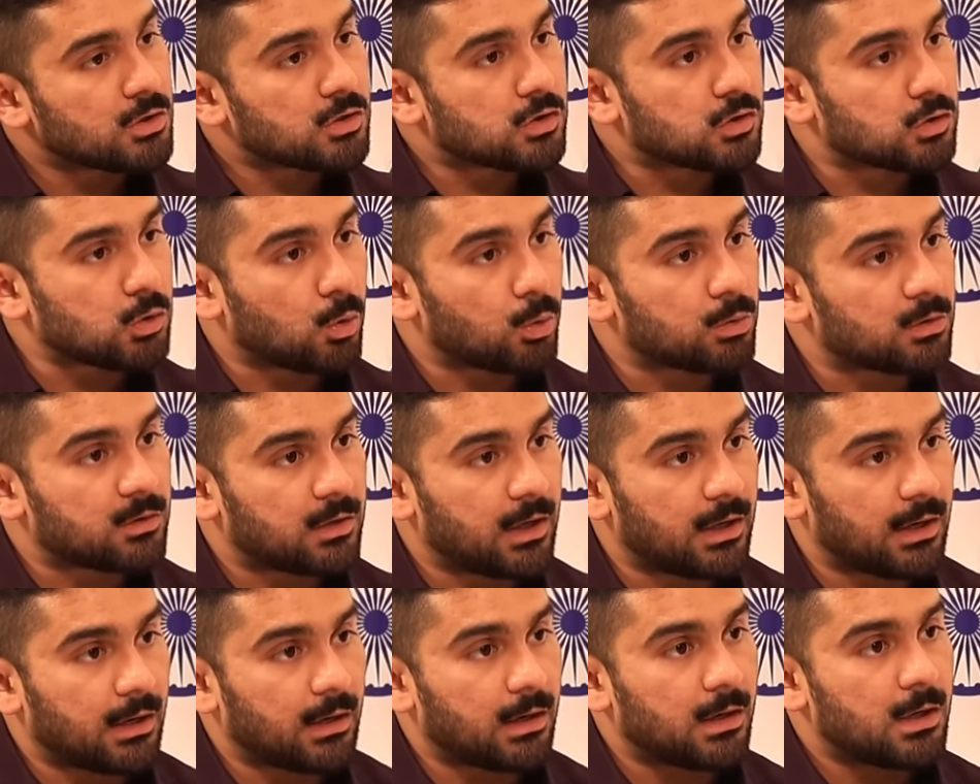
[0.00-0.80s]
so
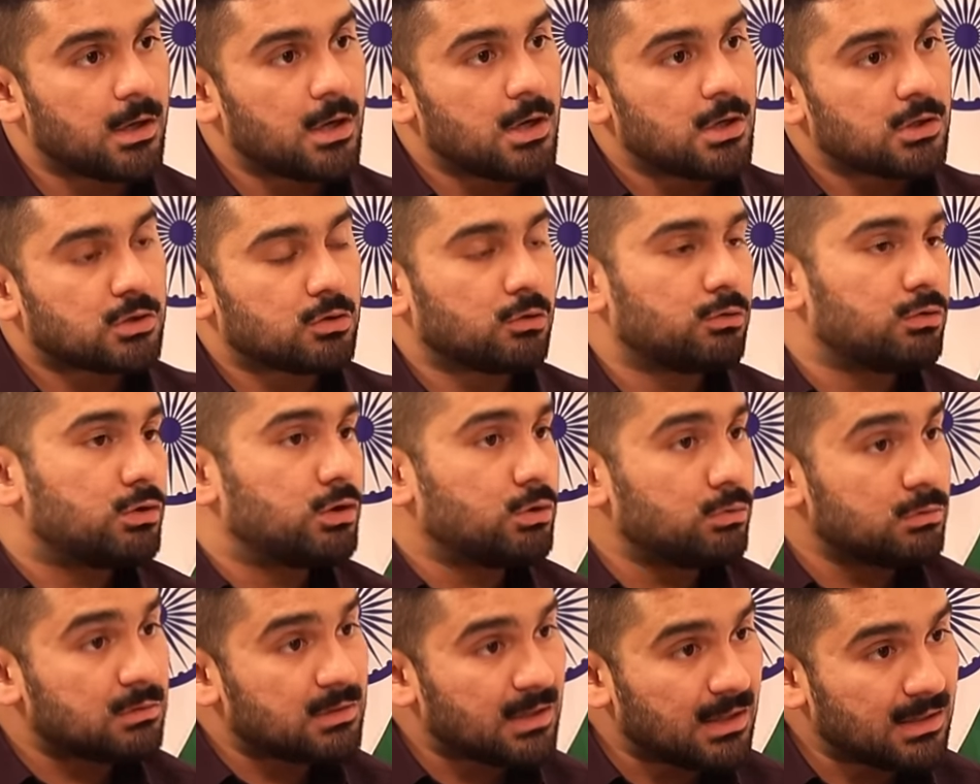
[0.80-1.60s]
thin. So
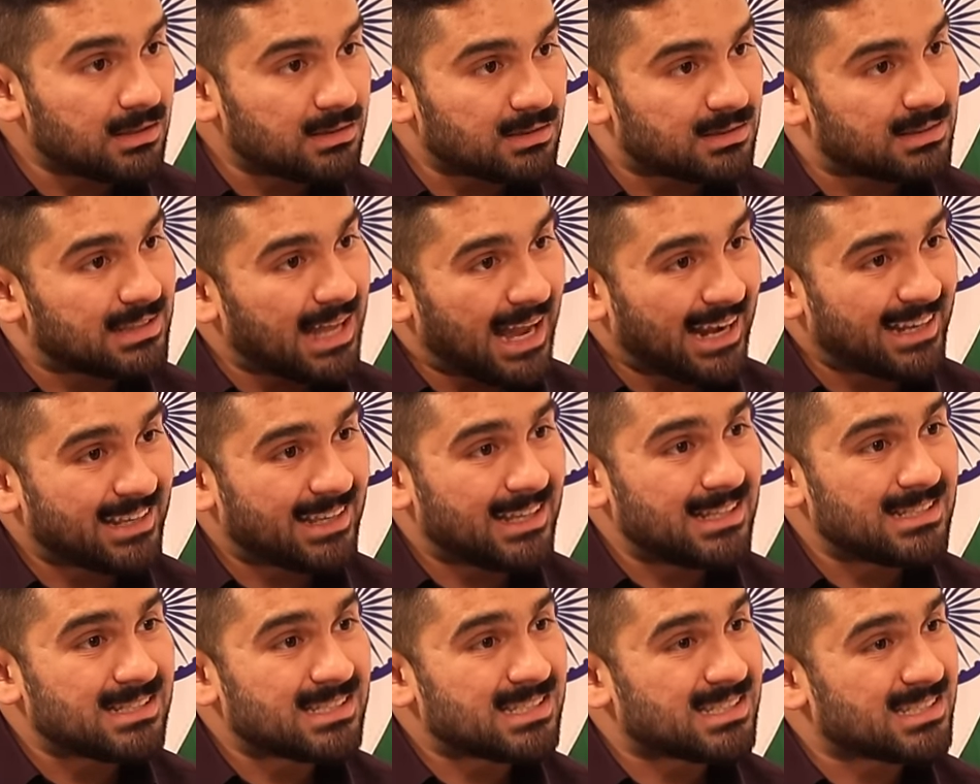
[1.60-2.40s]
do you think
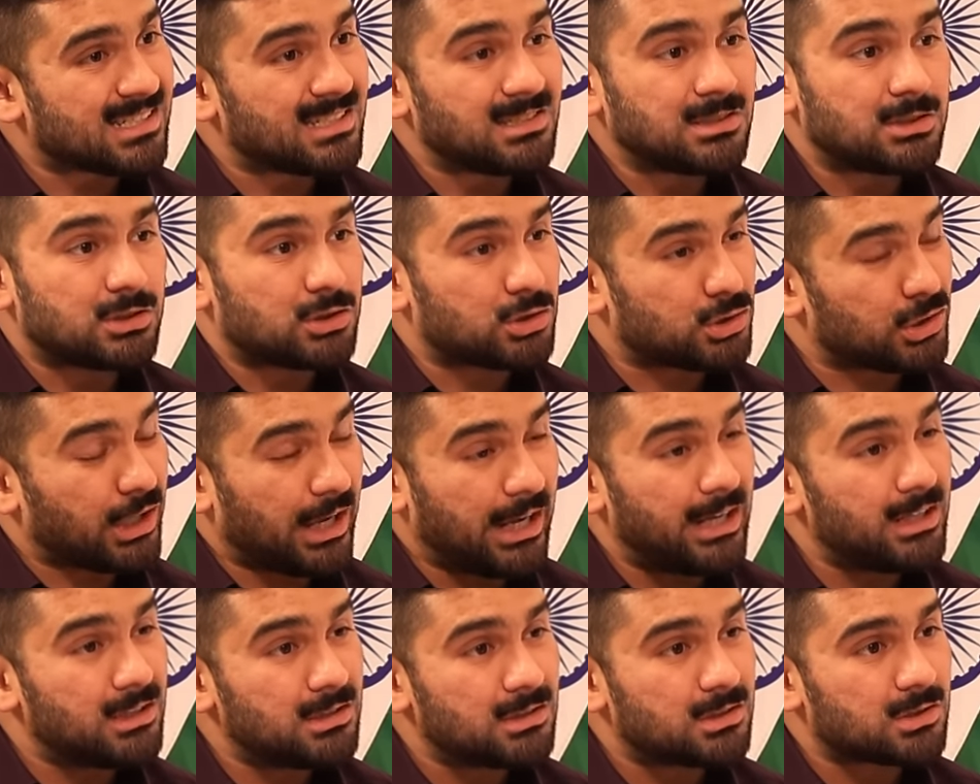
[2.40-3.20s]
that can still
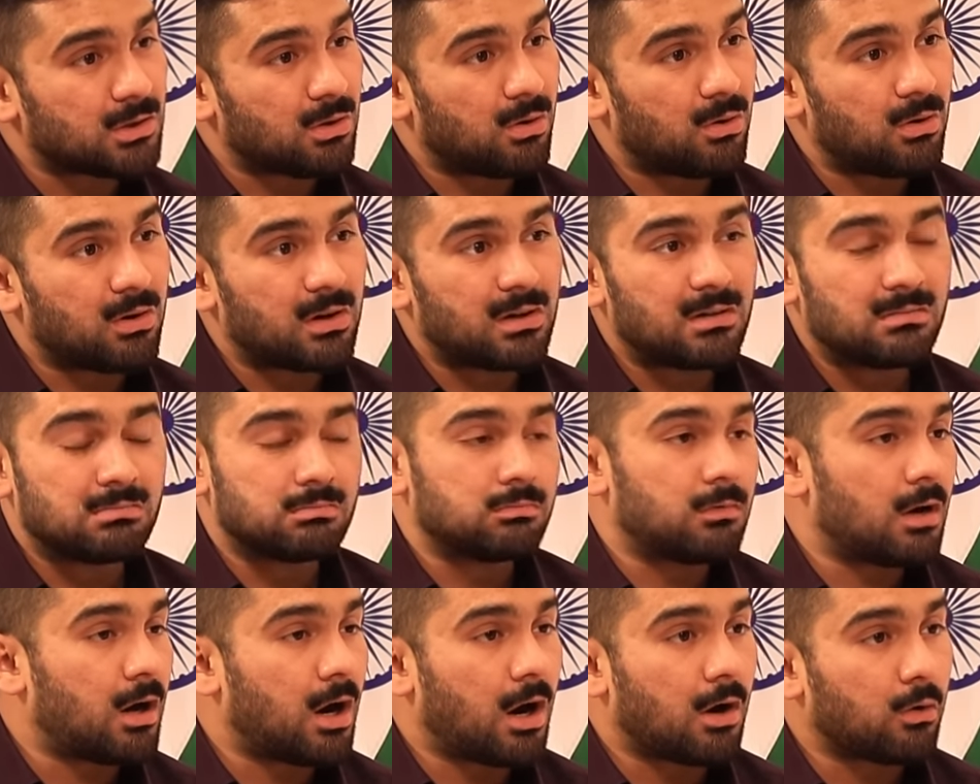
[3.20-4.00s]
change,
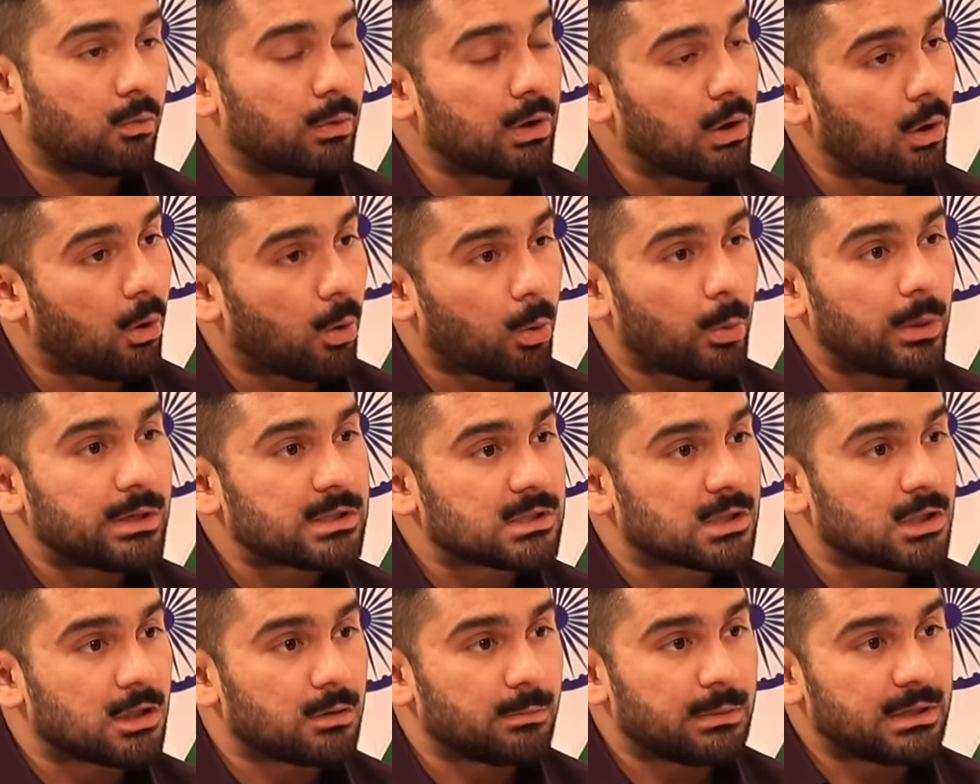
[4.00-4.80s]
or are we
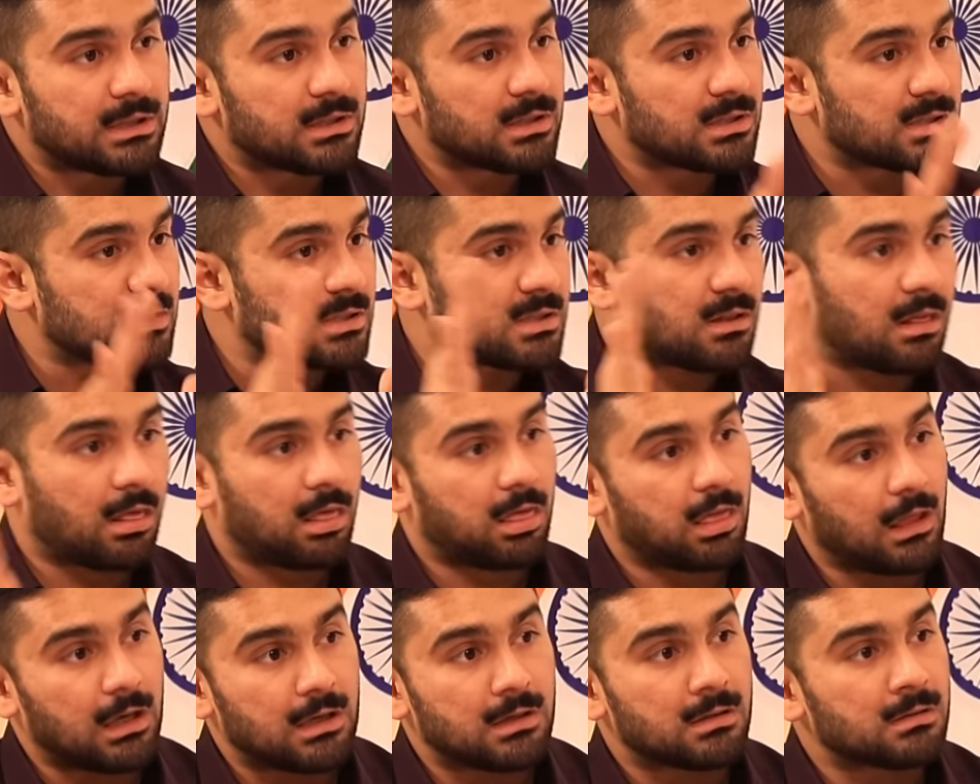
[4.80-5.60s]
always going to be this
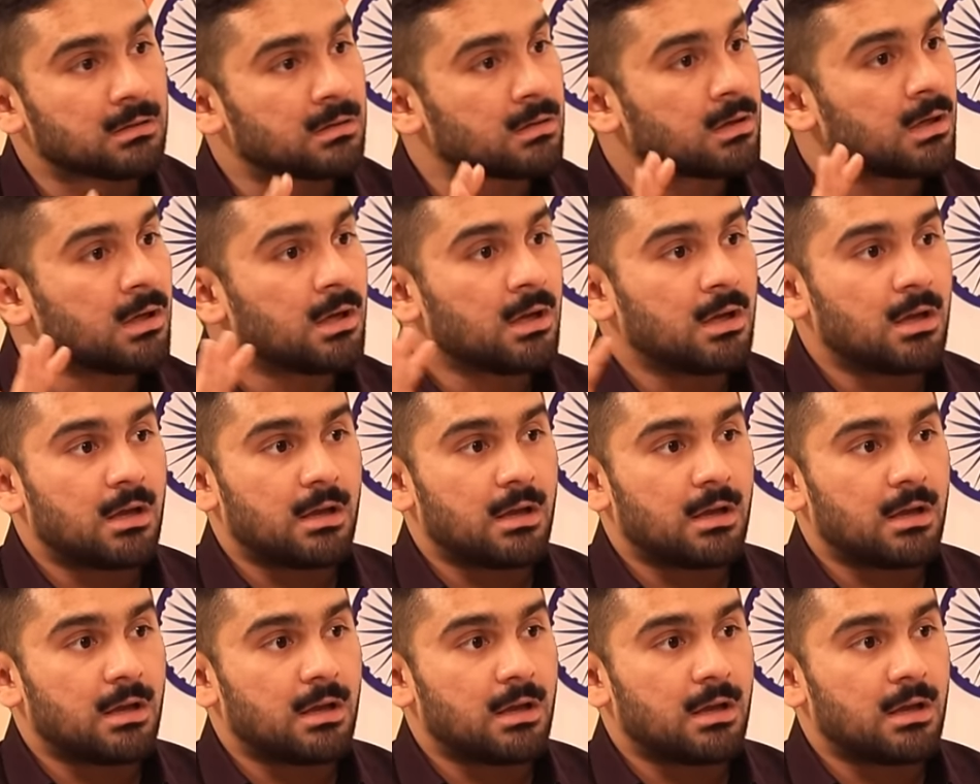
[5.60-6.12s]
thin,